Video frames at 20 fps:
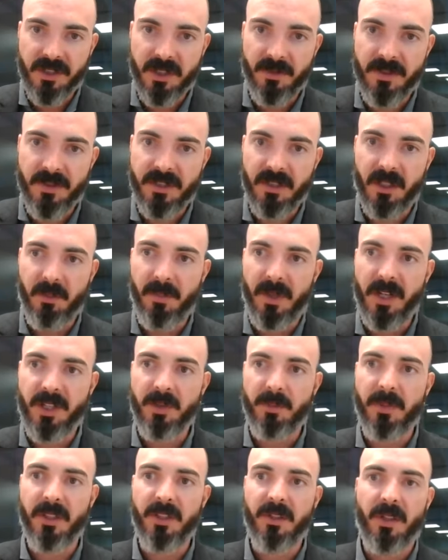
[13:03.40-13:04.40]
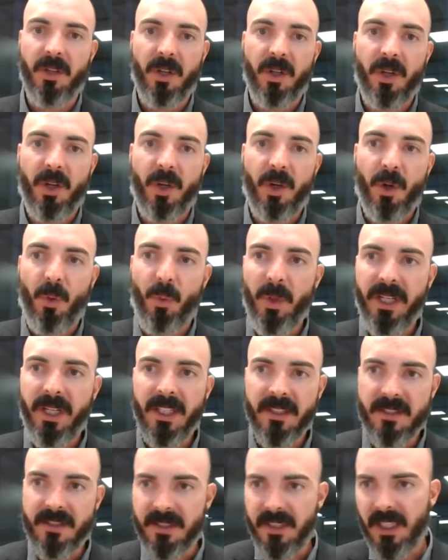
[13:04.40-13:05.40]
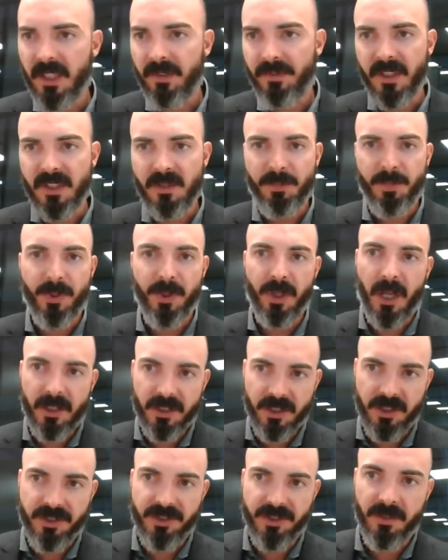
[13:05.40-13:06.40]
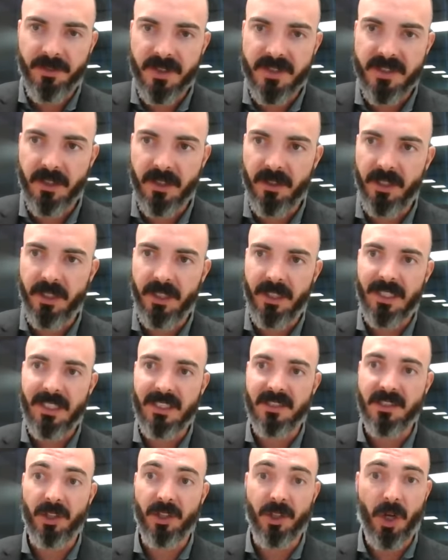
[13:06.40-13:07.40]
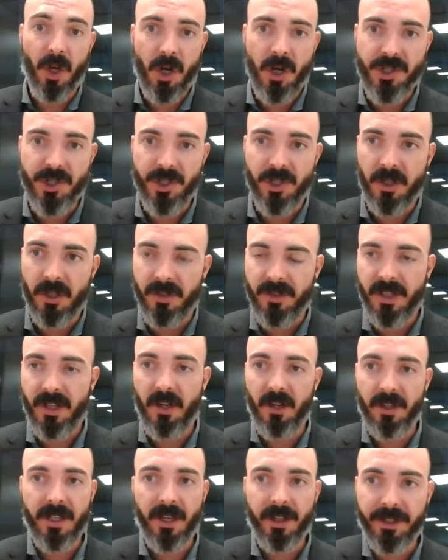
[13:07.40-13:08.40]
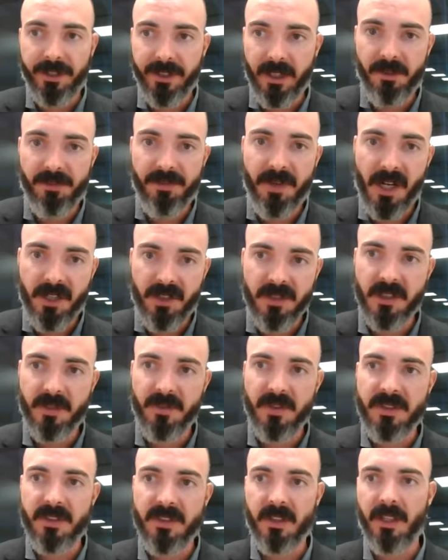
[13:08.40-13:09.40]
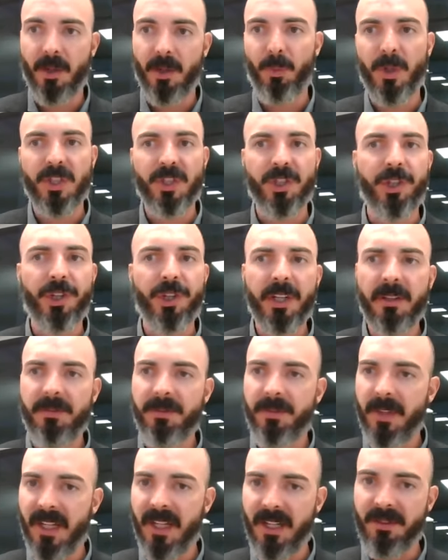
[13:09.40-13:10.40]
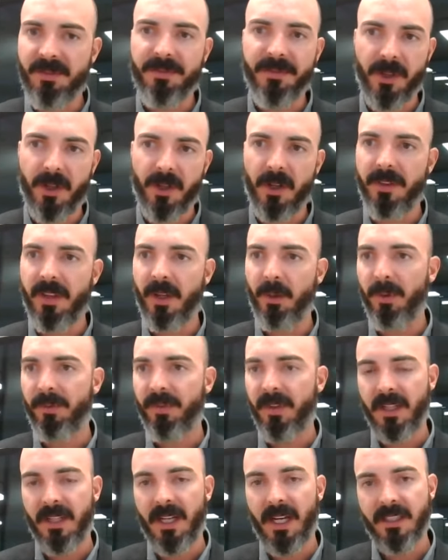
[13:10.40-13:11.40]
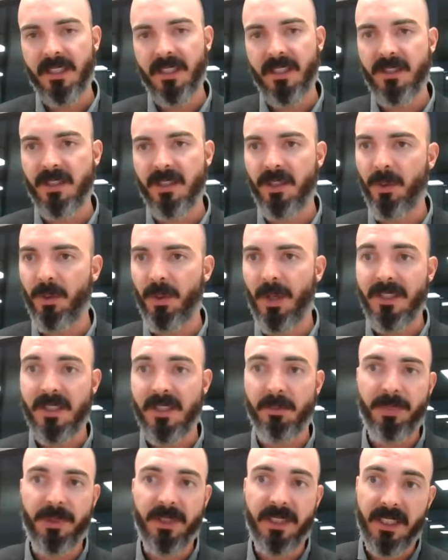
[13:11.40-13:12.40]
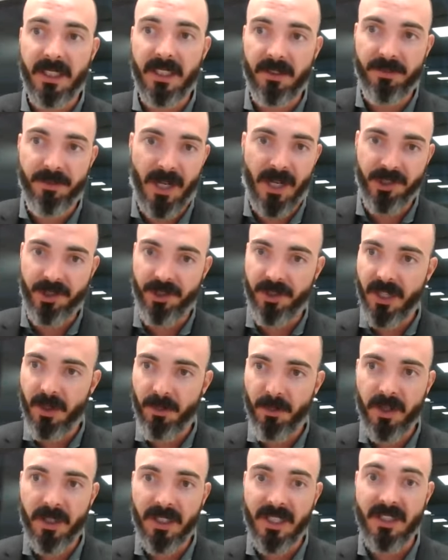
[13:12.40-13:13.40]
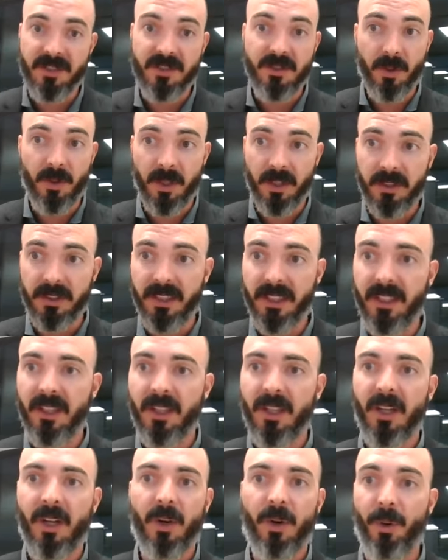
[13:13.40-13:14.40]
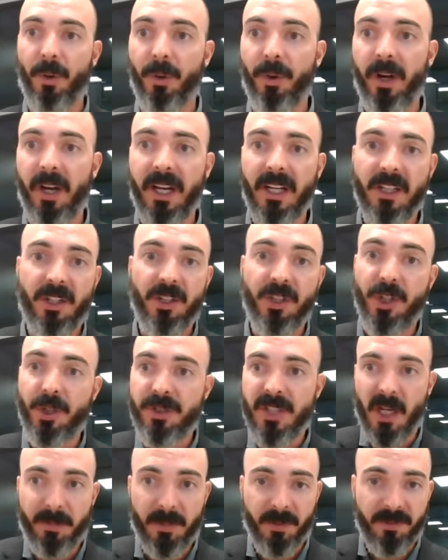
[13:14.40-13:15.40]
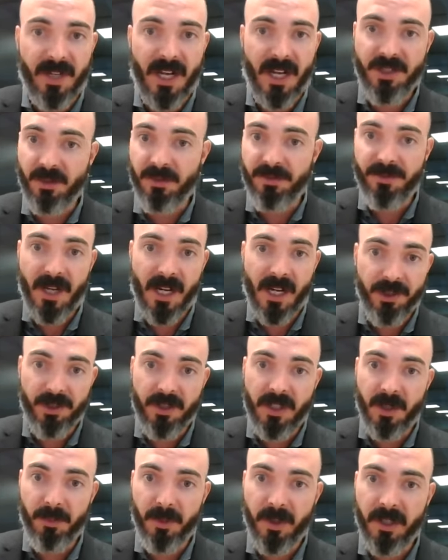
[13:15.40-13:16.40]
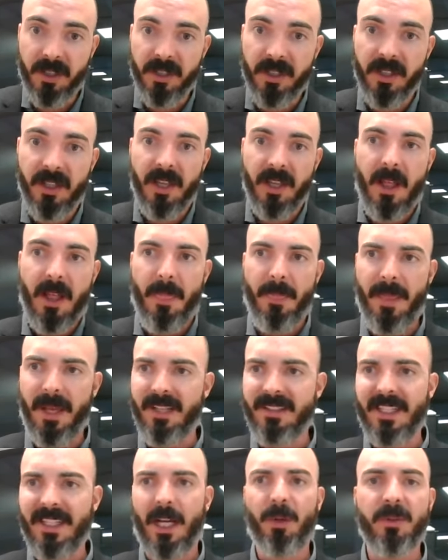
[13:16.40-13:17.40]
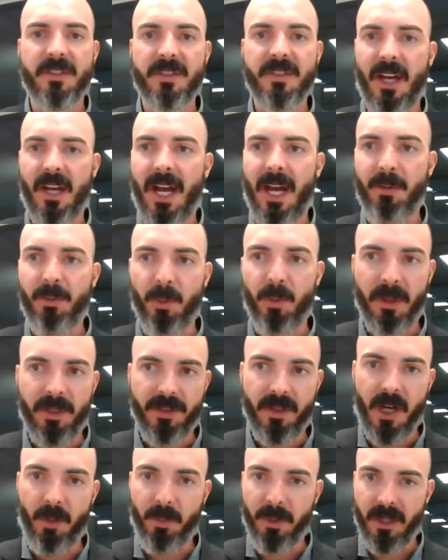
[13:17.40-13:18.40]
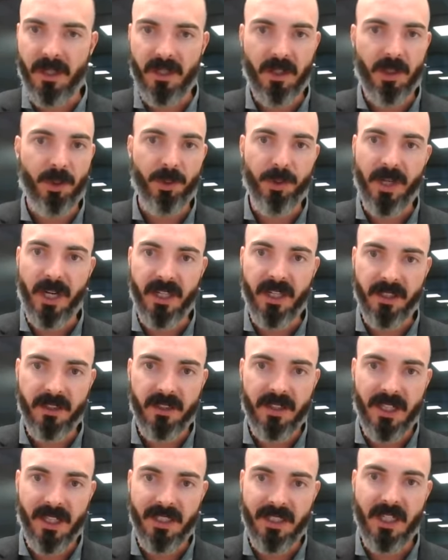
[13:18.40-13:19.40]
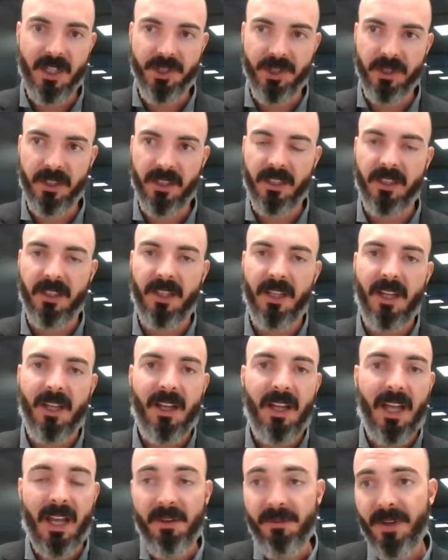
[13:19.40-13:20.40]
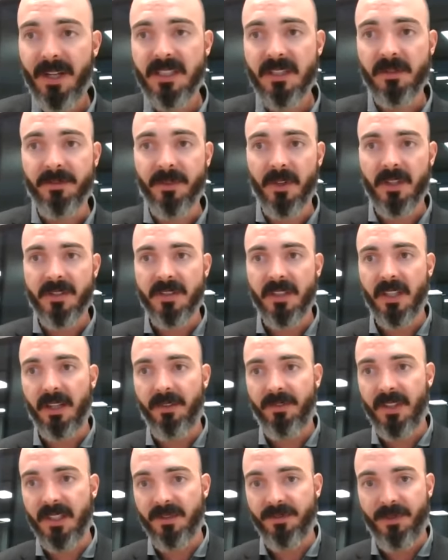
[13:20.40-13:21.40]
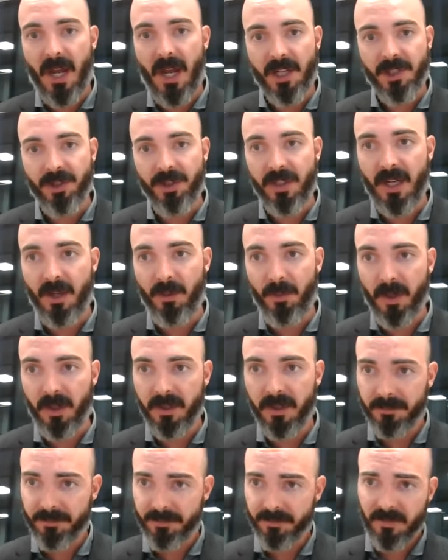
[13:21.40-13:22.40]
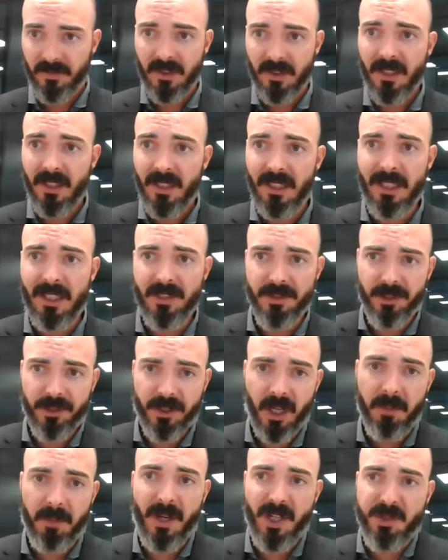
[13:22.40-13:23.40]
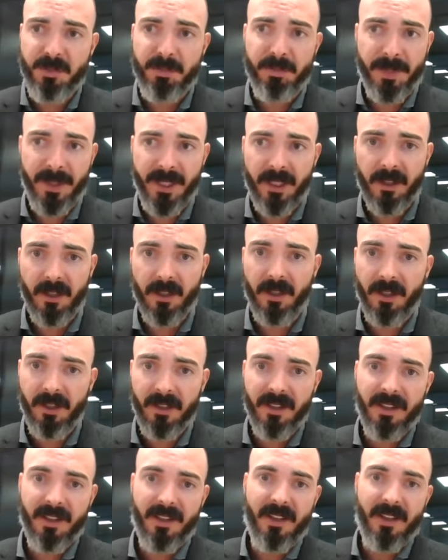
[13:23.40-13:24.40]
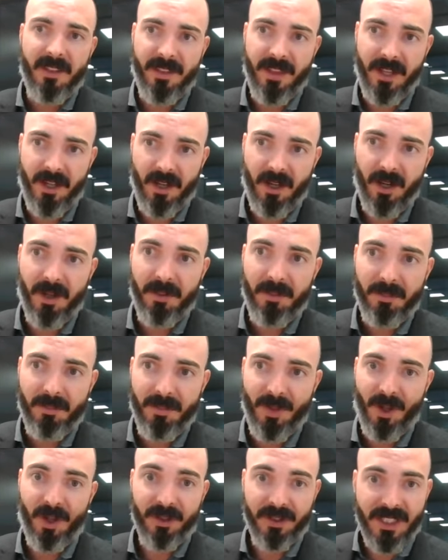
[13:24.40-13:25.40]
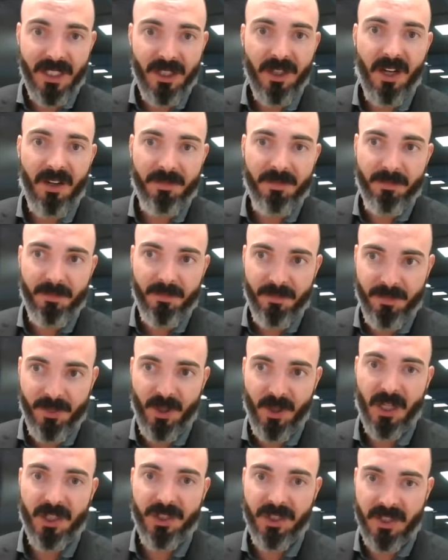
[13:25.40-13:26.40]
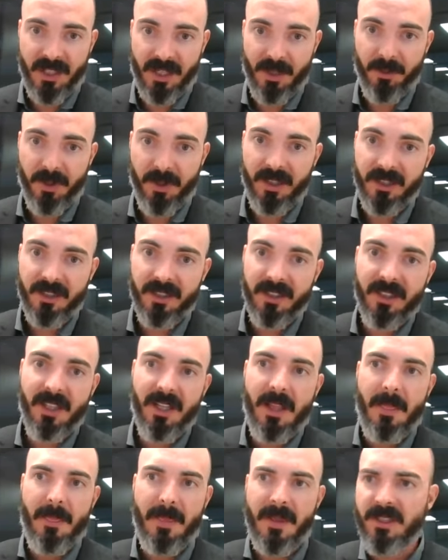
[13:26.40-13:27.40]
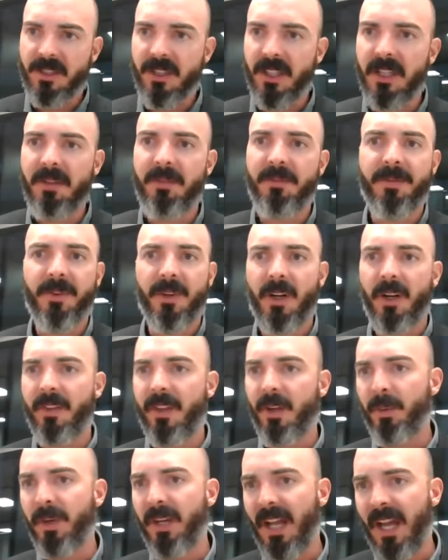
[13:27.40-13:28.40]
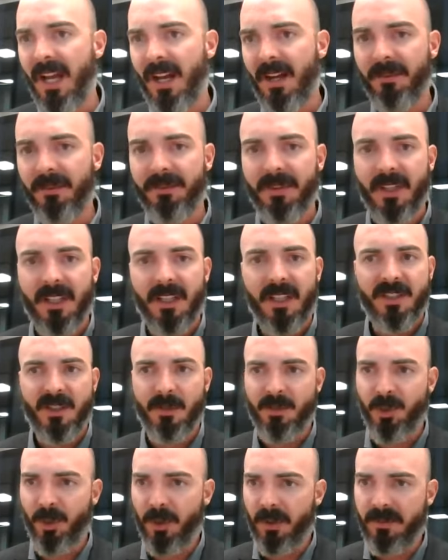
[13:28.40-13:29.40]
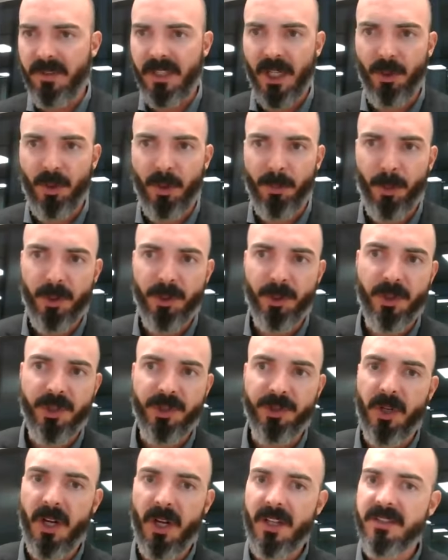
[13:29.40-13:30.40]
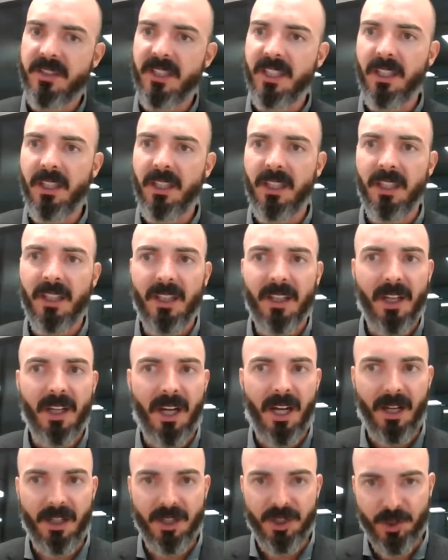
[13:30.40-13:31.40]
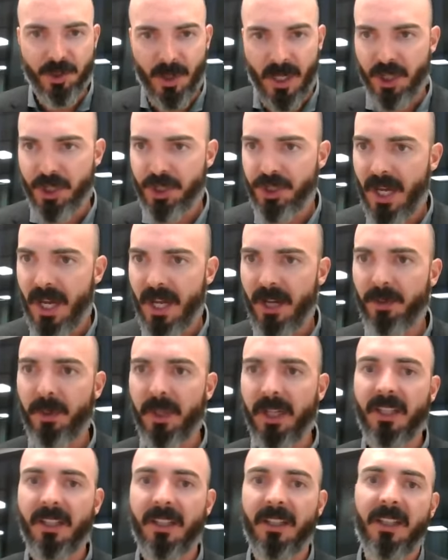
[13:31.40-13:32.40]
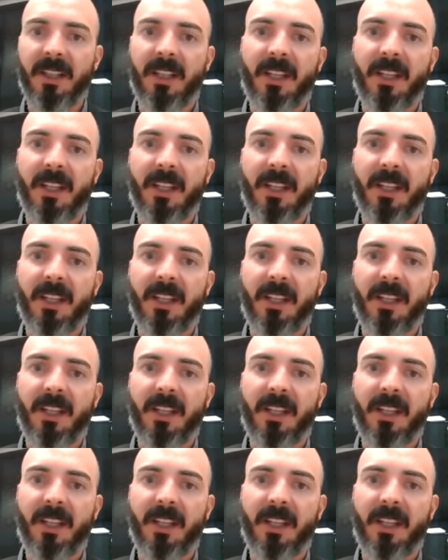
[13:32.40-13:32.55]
surface area measurement, we can see if this production surface area is larger than our calculated fracture surface area, which could infer that we've connected to a depleted fracture network historically, or a new type of natural fracture network that is outside what we thought we'd created initially. And vice versa, if this fracture network is looking much bigger than our leak-off production network, this could infer that we have some sort of near wellbore tortuosity, stress shadowing,